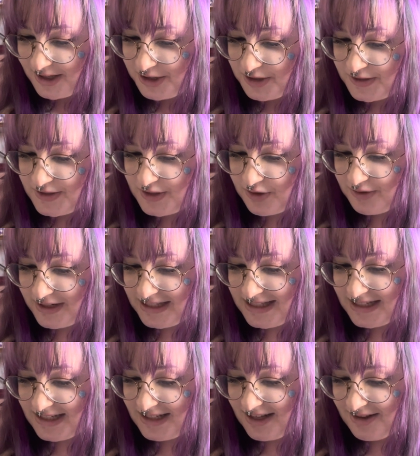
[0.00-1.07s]
So
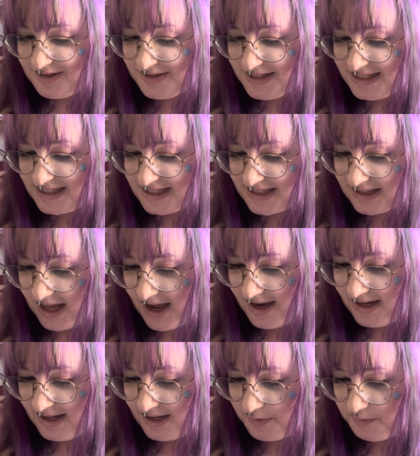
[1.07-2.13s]
it's another
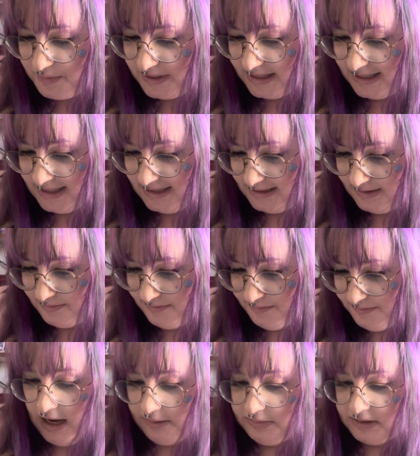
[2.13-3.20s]
sliding pin.
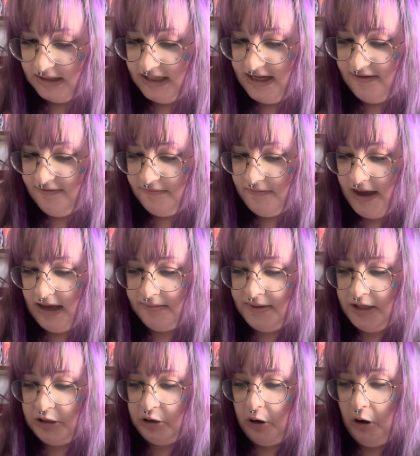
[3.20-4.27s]
I believe
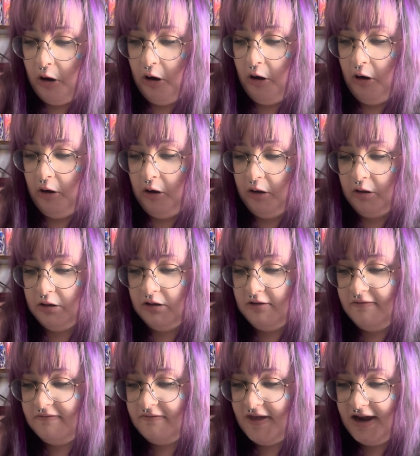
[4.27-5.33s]
maybe all
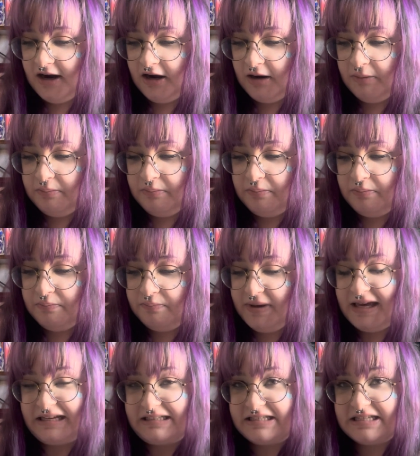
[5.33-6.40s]
of their
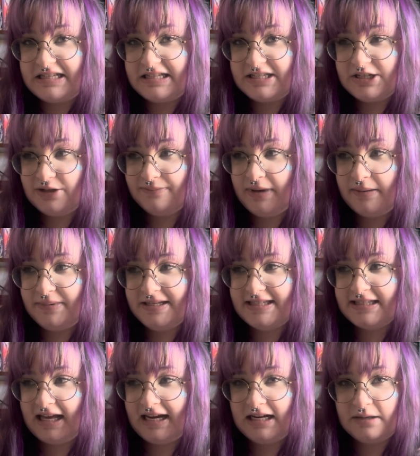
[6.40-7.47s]
pins this year may be
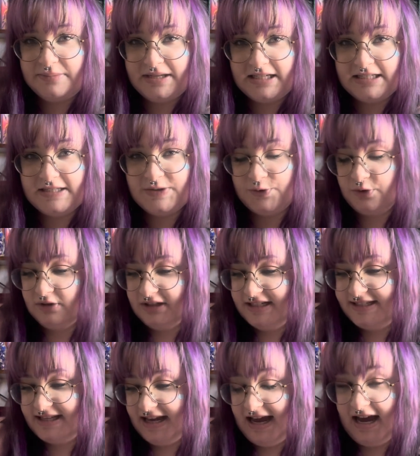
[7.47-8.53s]
sliding pins, or at
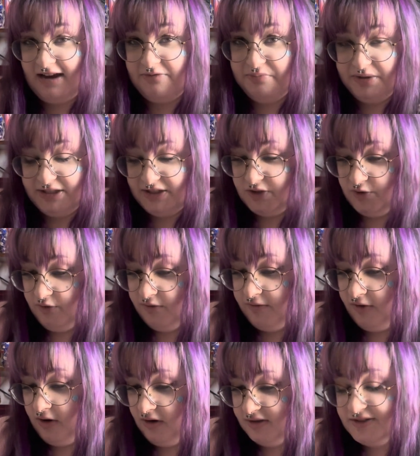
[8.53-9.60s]
least they have been so
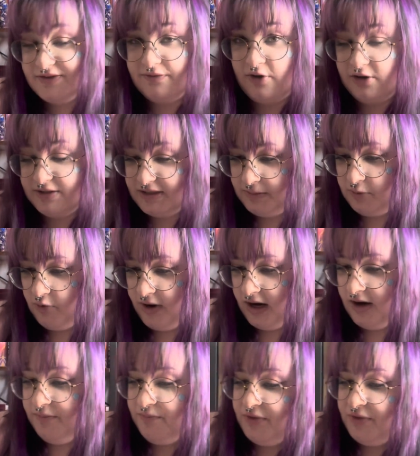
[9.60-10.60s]
far as I'm aware.